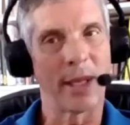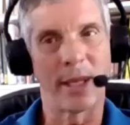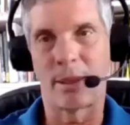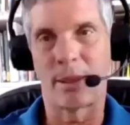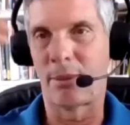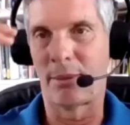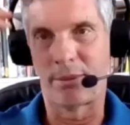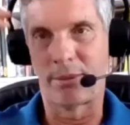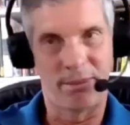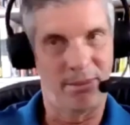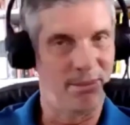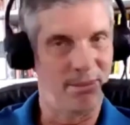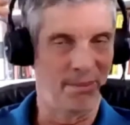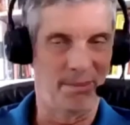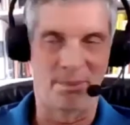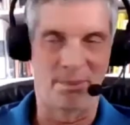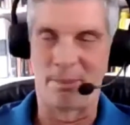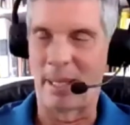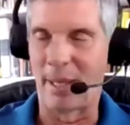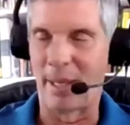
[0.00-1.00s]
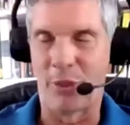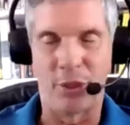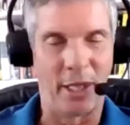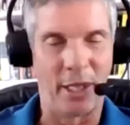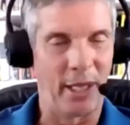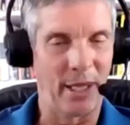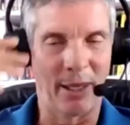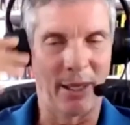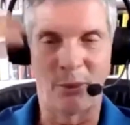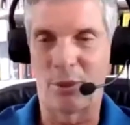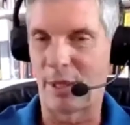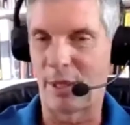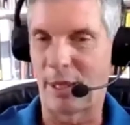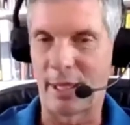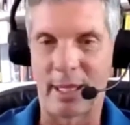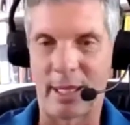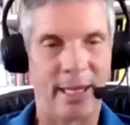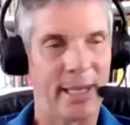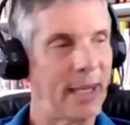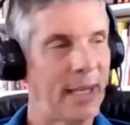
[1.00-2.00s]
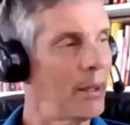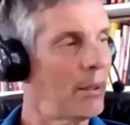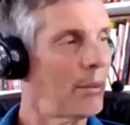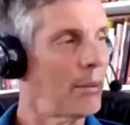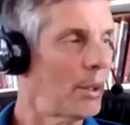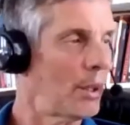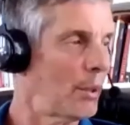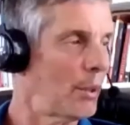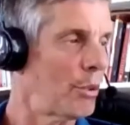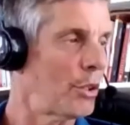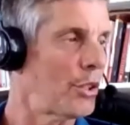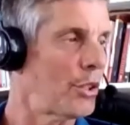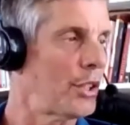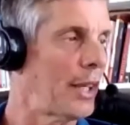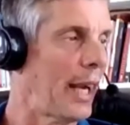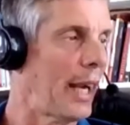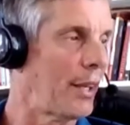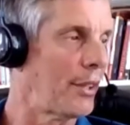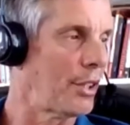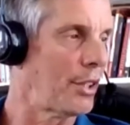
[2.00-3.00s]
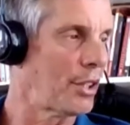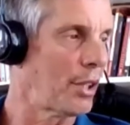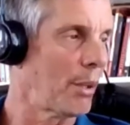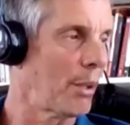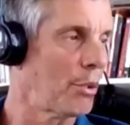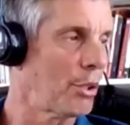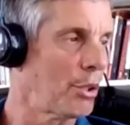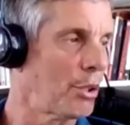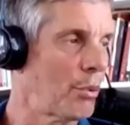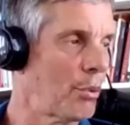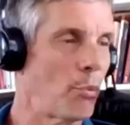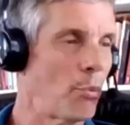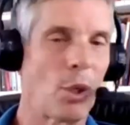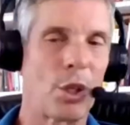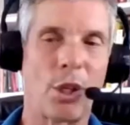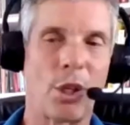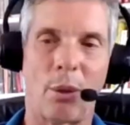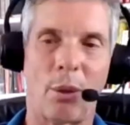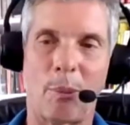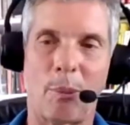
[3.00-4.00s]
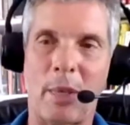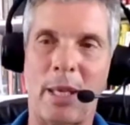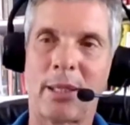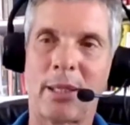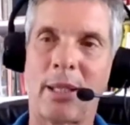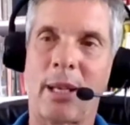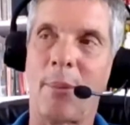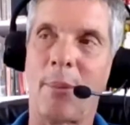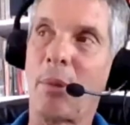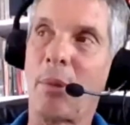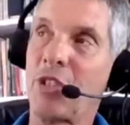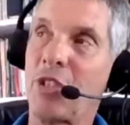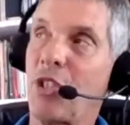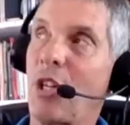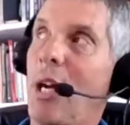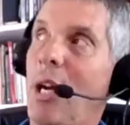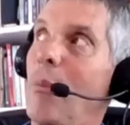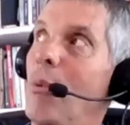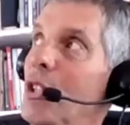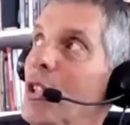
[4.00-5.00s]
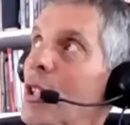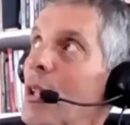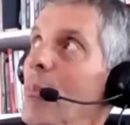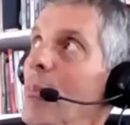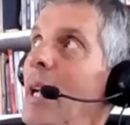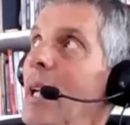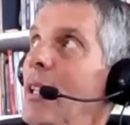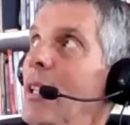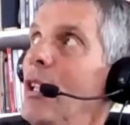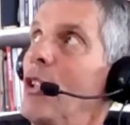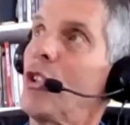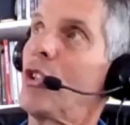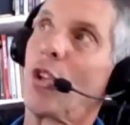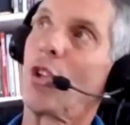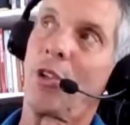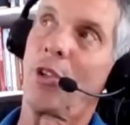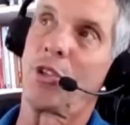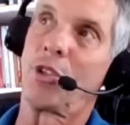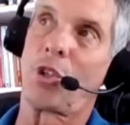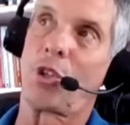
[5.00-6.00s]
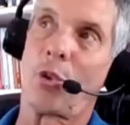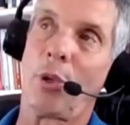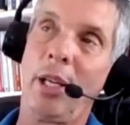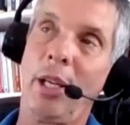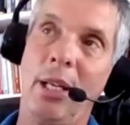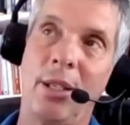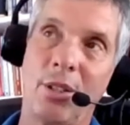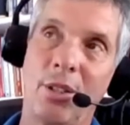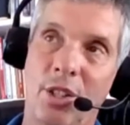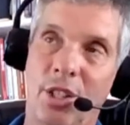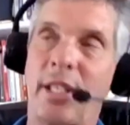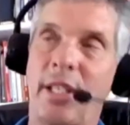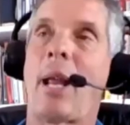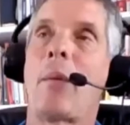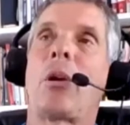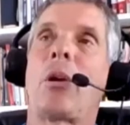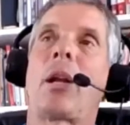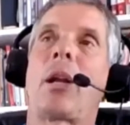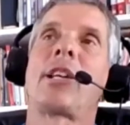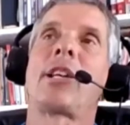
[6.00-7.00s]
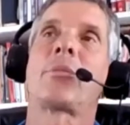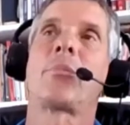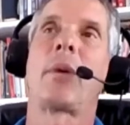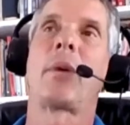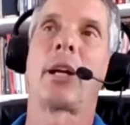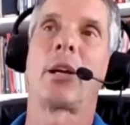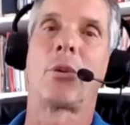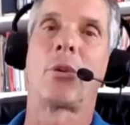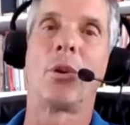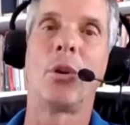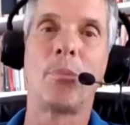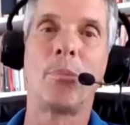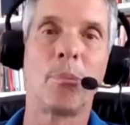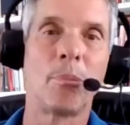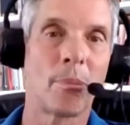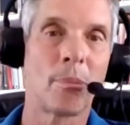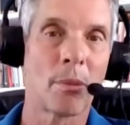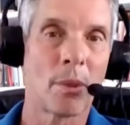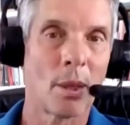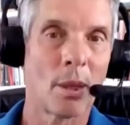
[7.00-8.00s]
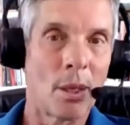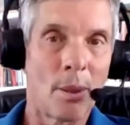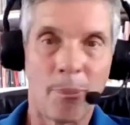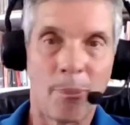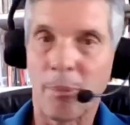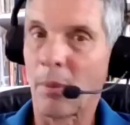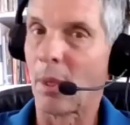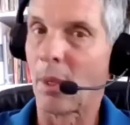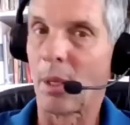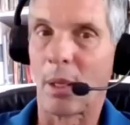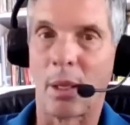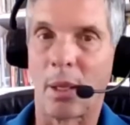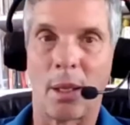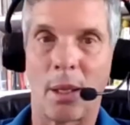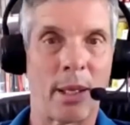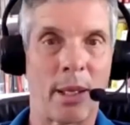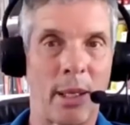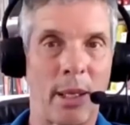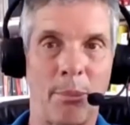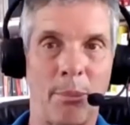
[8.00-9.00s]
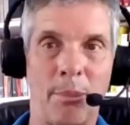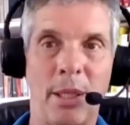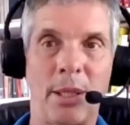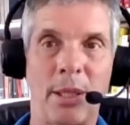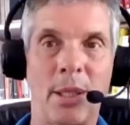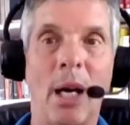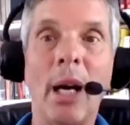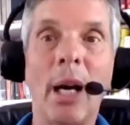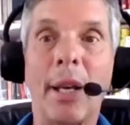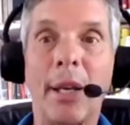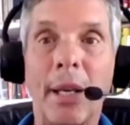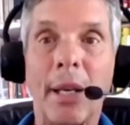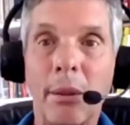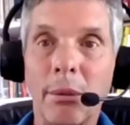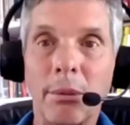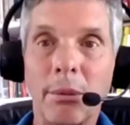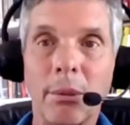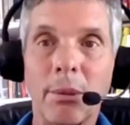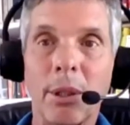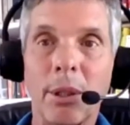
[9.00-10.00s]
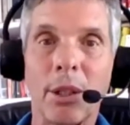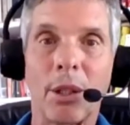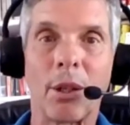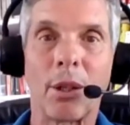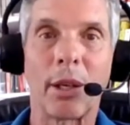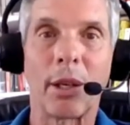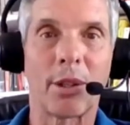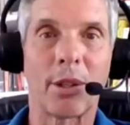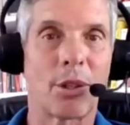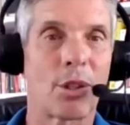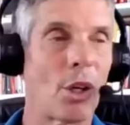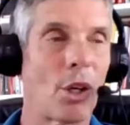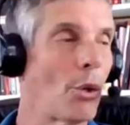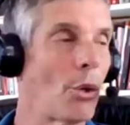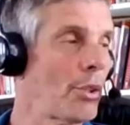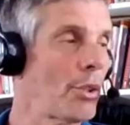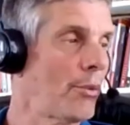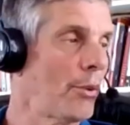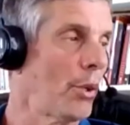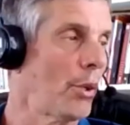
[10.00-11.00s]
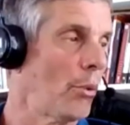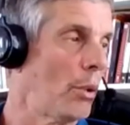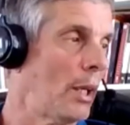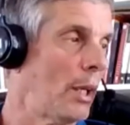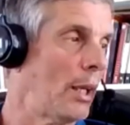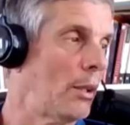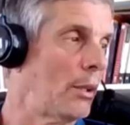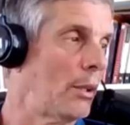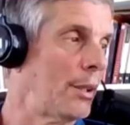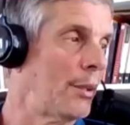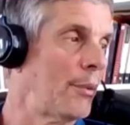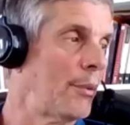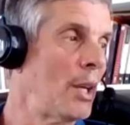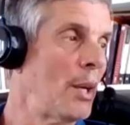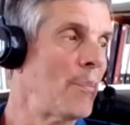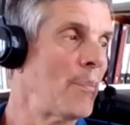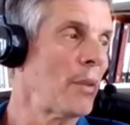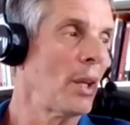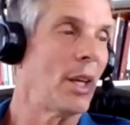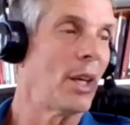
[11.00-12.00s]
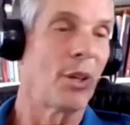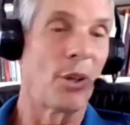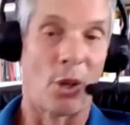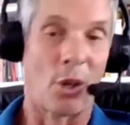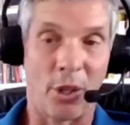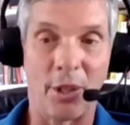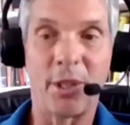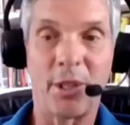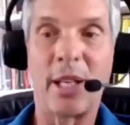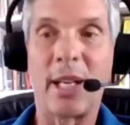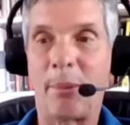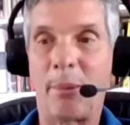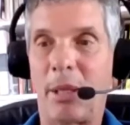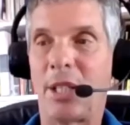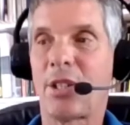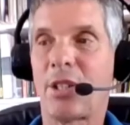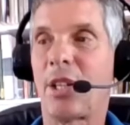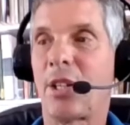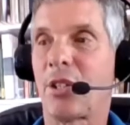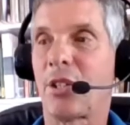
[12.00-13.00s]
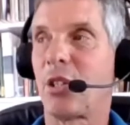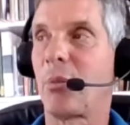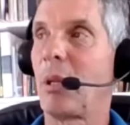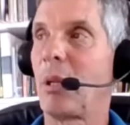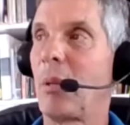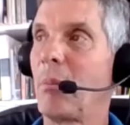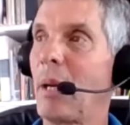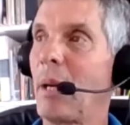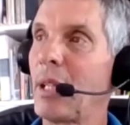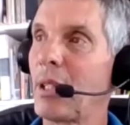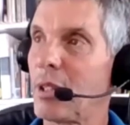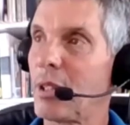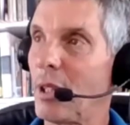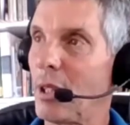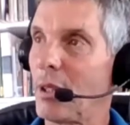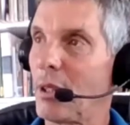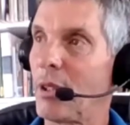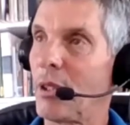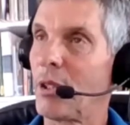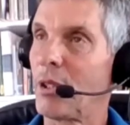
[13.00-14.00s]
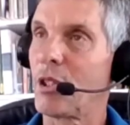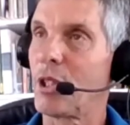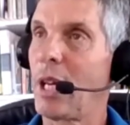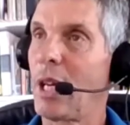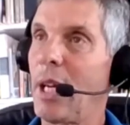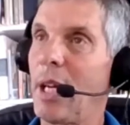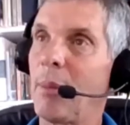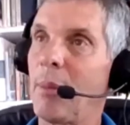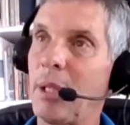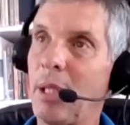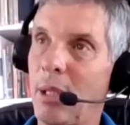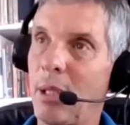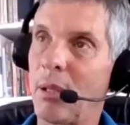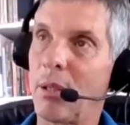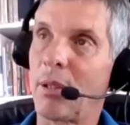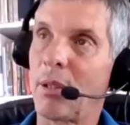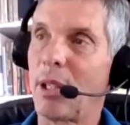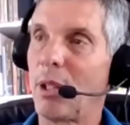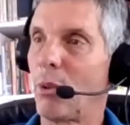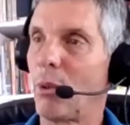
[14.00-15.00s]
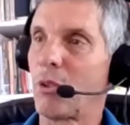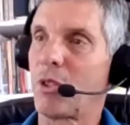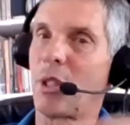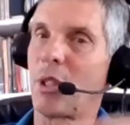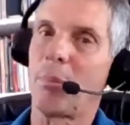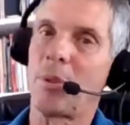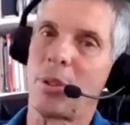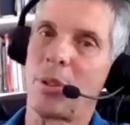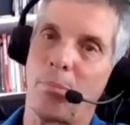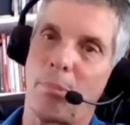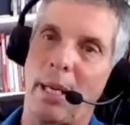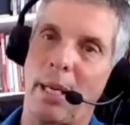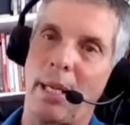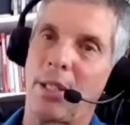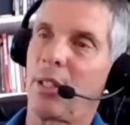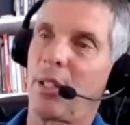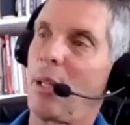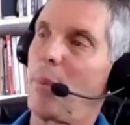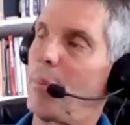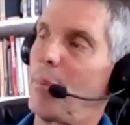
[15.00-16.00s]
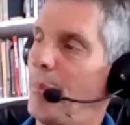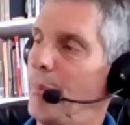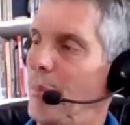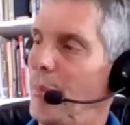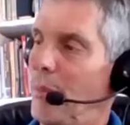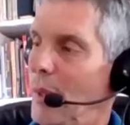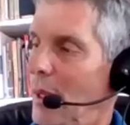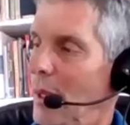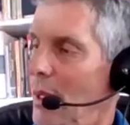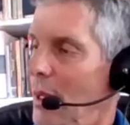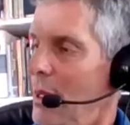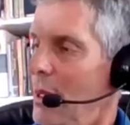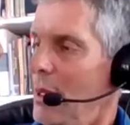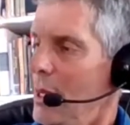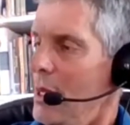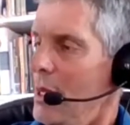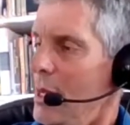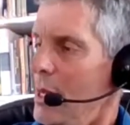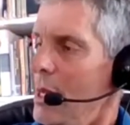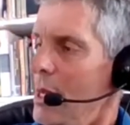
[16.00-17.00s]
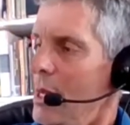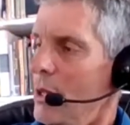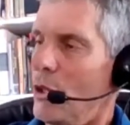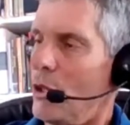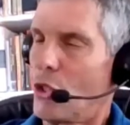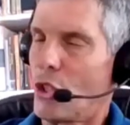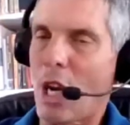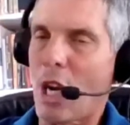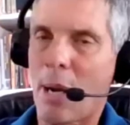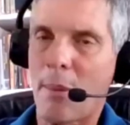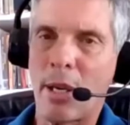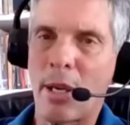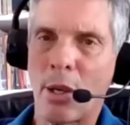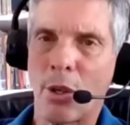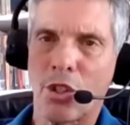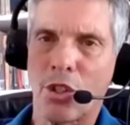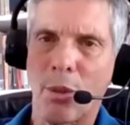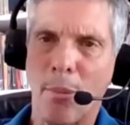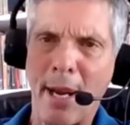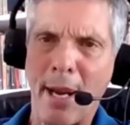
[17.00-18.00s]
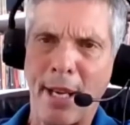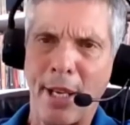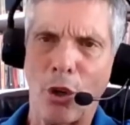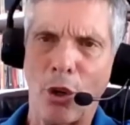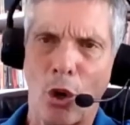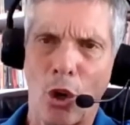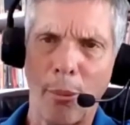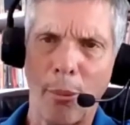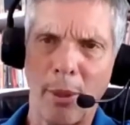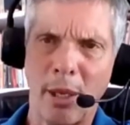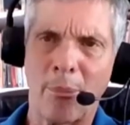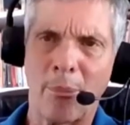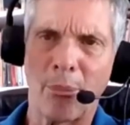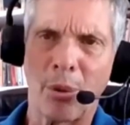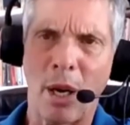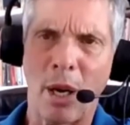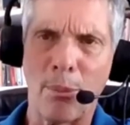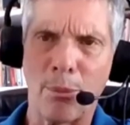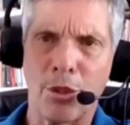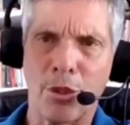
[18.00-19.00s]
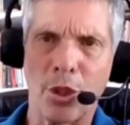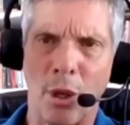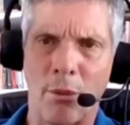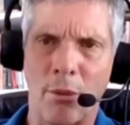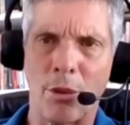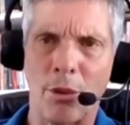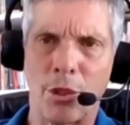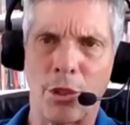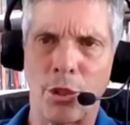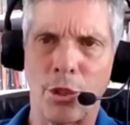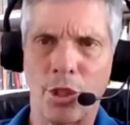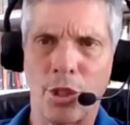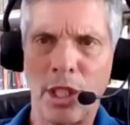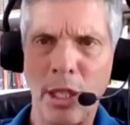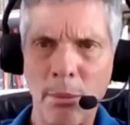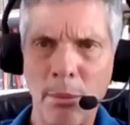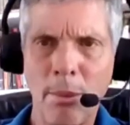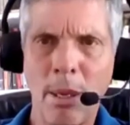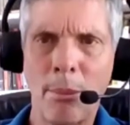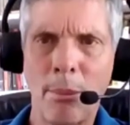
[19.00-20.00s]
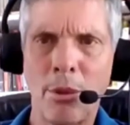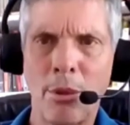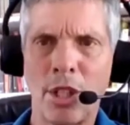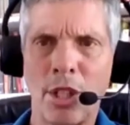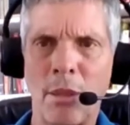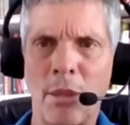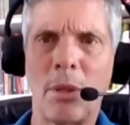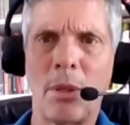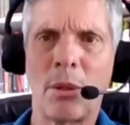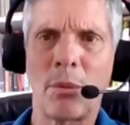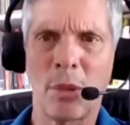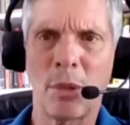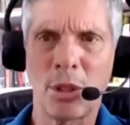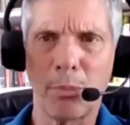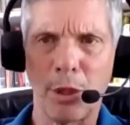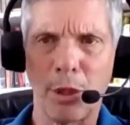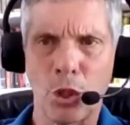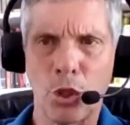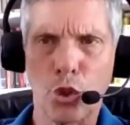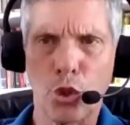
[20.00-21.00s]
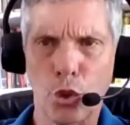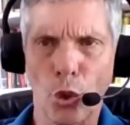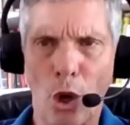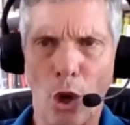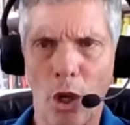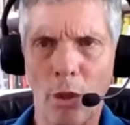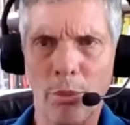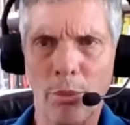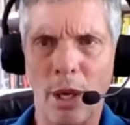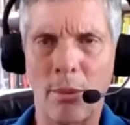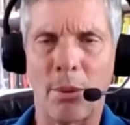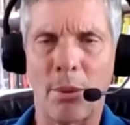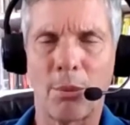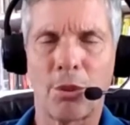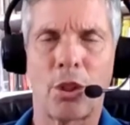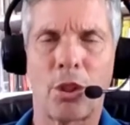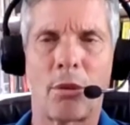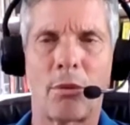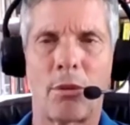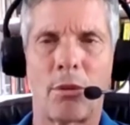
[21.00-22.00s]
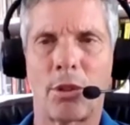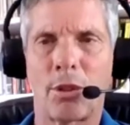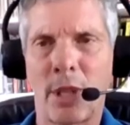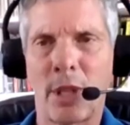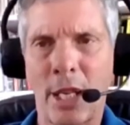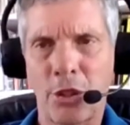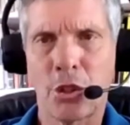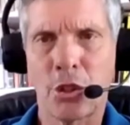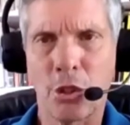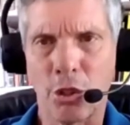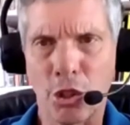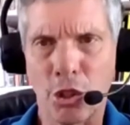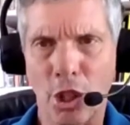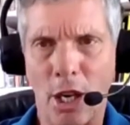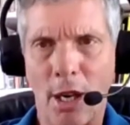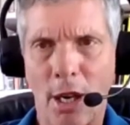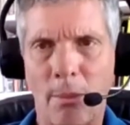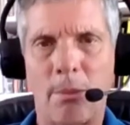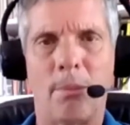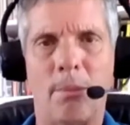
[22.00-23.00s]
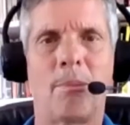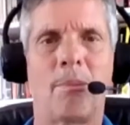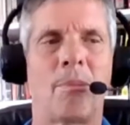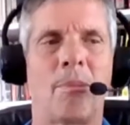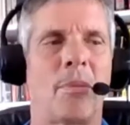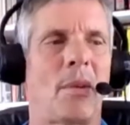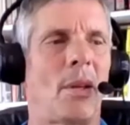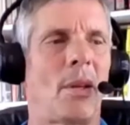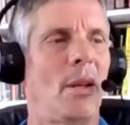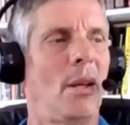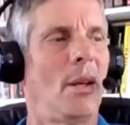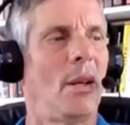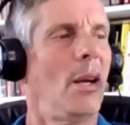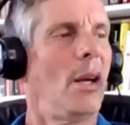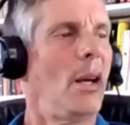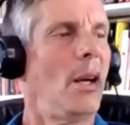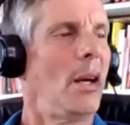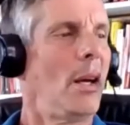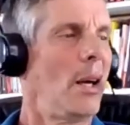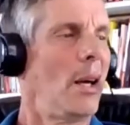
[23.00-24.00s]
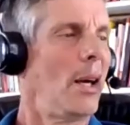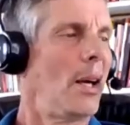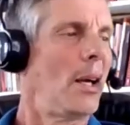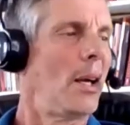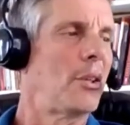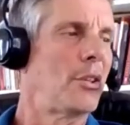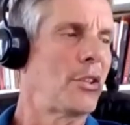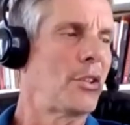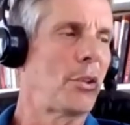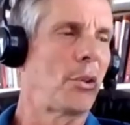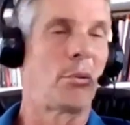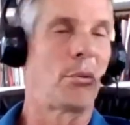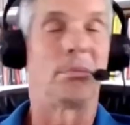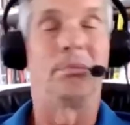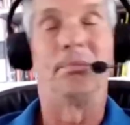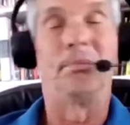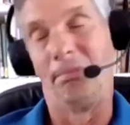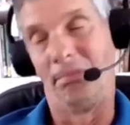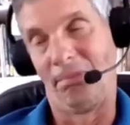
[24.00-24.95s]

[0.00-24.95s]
like my thinking was like, I can't understand this. I was, you know, I thought my job was to make these charts green, stabilize my group, and I'd be done. You know, I could coast for a while. And and Art Niimi says to me, Mike, son, your job here, and he holds up his bicep. Your job here is to make an army of problem solvers. Your team member, team member must be strong problem solver. That's your job. And so